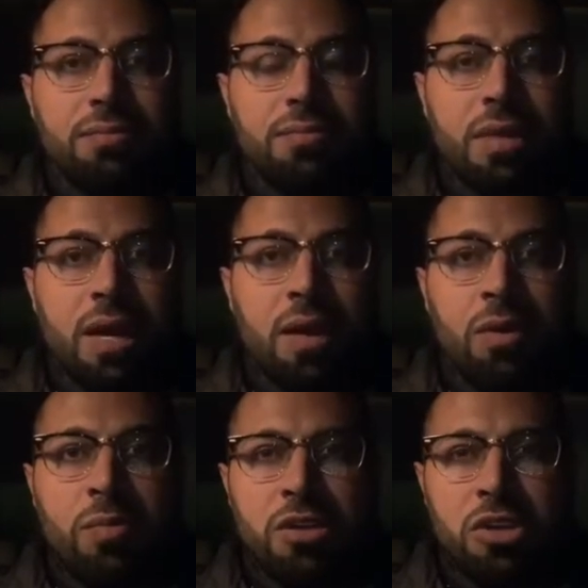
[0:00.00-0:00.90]
I
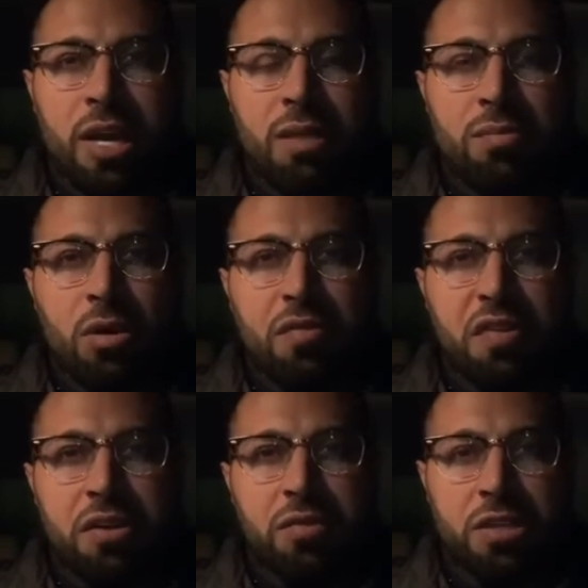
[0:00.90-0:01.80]
will be sharing more
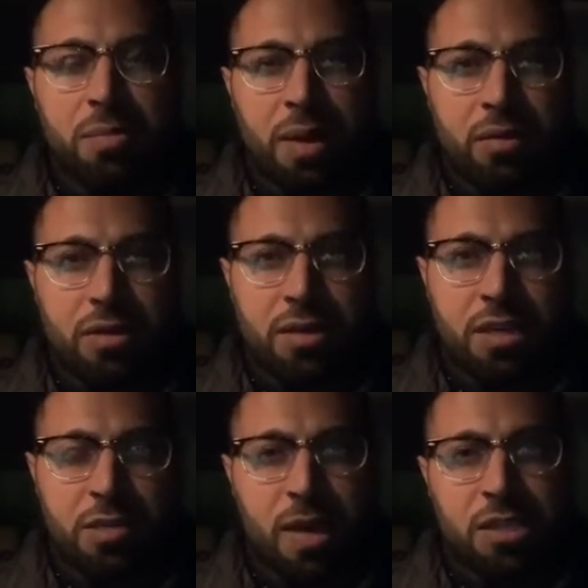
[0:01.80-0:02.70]
videos about the
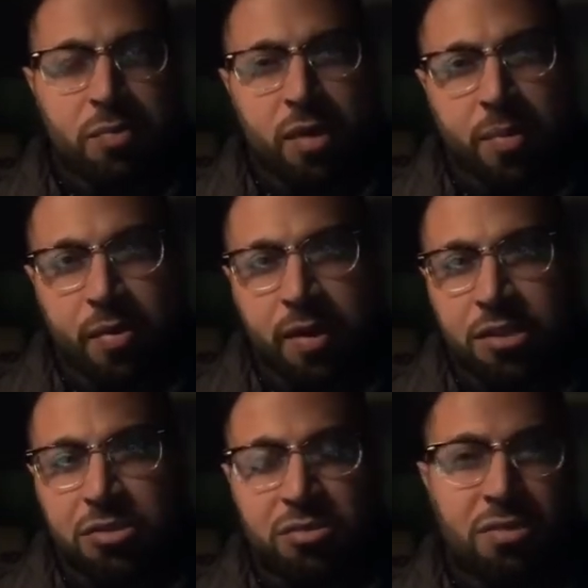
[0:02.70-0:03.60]
inspection
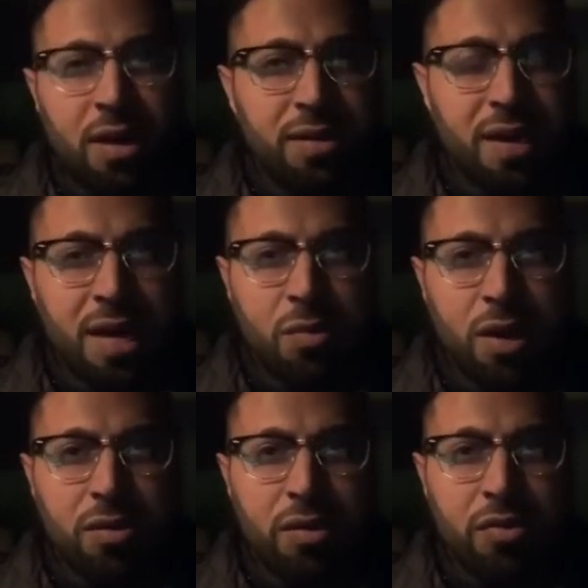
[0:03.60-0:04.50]
preparation. Right now we're
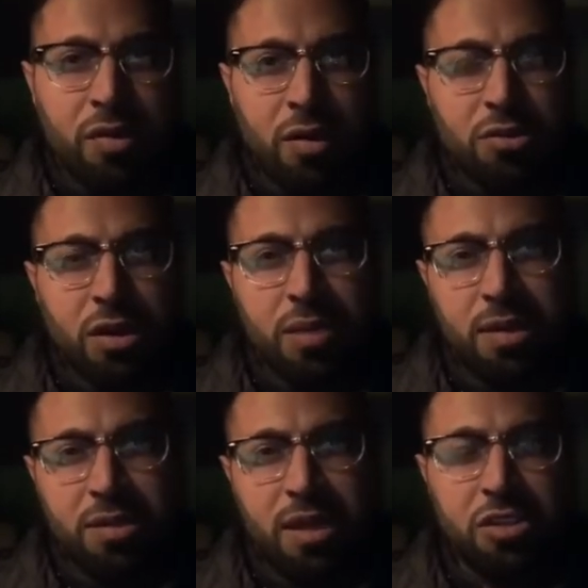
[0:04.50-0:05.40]
going through our
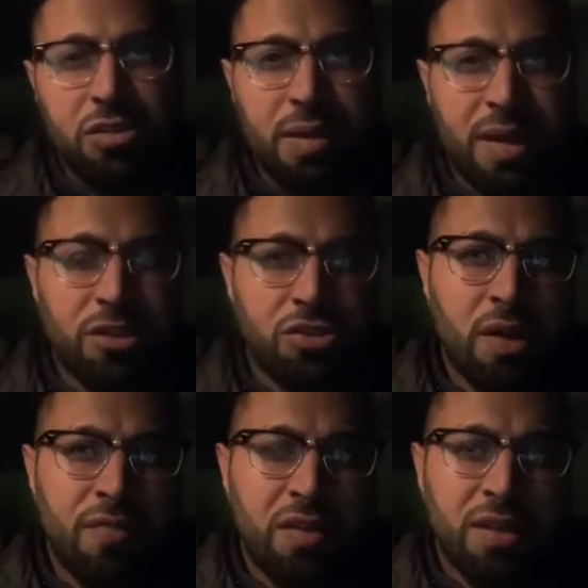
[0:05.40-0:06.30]
documentation, making sure
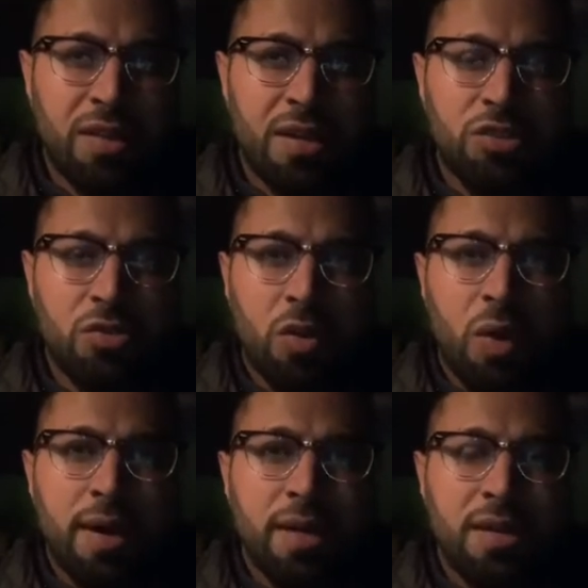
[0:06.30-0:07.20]
everything that is
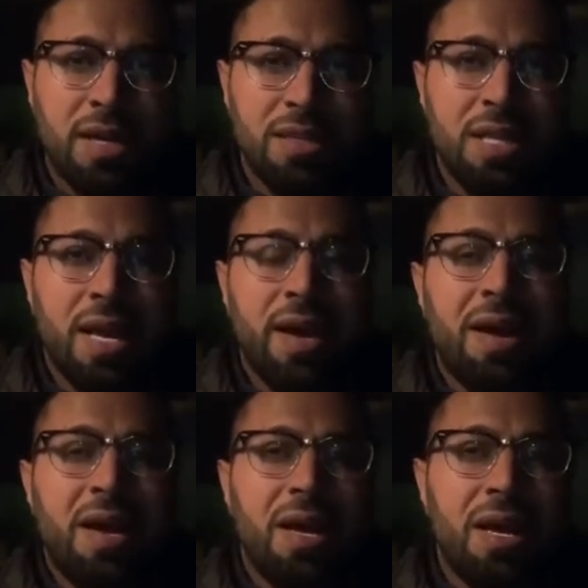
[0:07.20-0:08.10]
required is there,
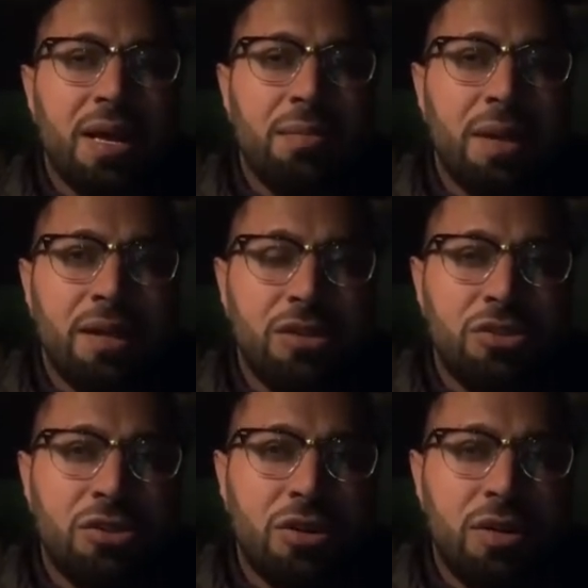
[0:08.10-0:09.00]
making
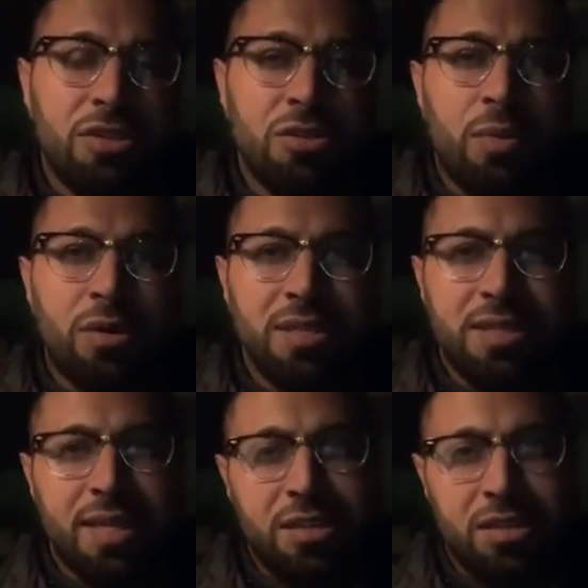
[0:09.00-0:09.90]
sure and supporting
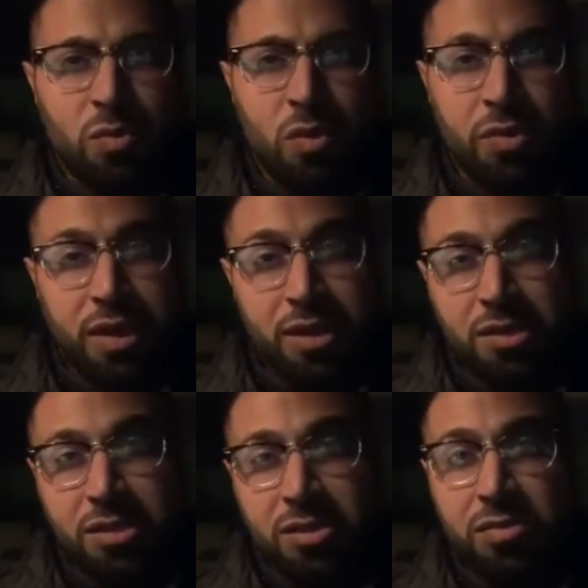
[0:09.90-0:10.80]
teachers and what they need
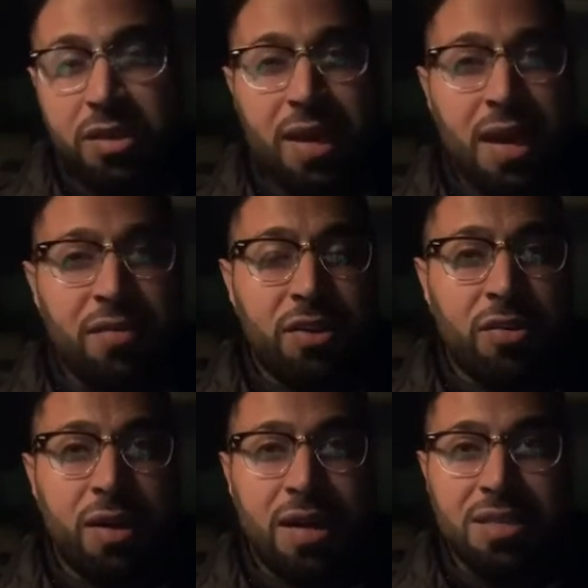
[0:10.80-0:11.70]
to do. They have their
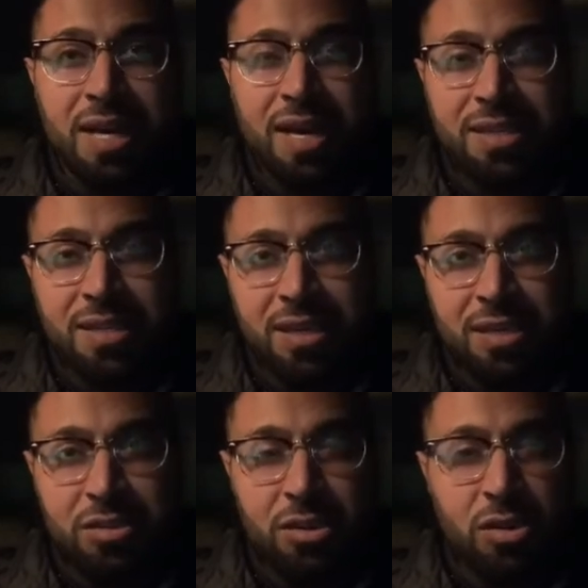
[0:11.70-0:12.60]
own
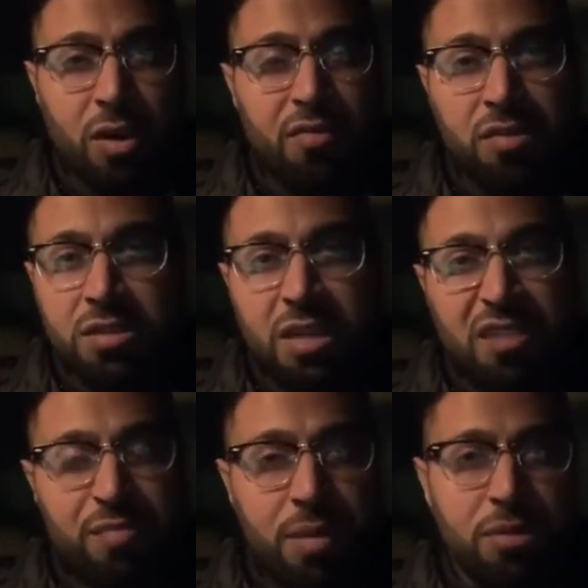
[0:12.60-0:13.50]
anxieties. You know, you have new
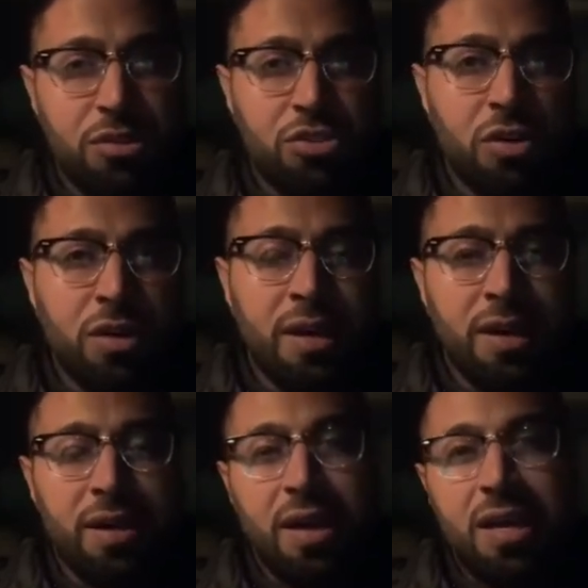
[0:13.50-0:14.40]
staff members
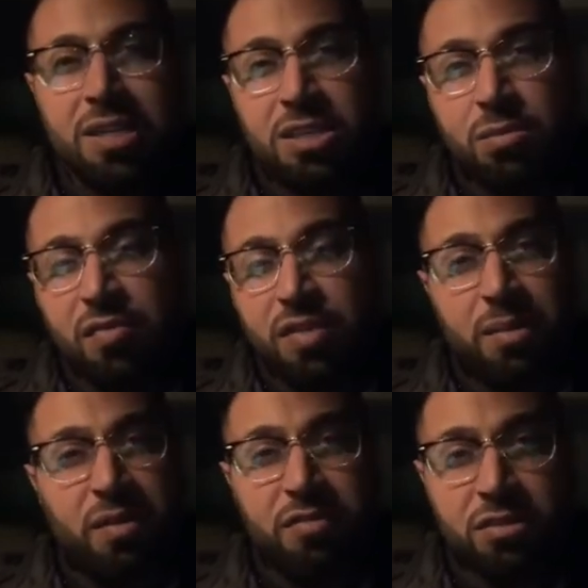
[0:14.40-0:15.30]
joining. Some of them
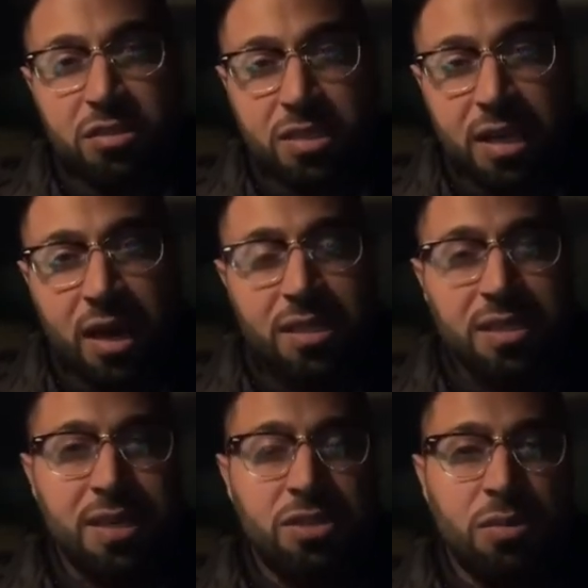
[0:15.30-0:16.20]
have just
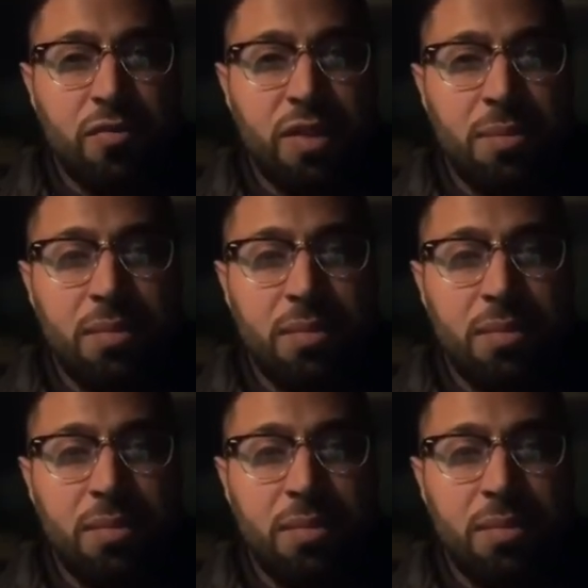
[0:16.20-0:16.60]
started, some of them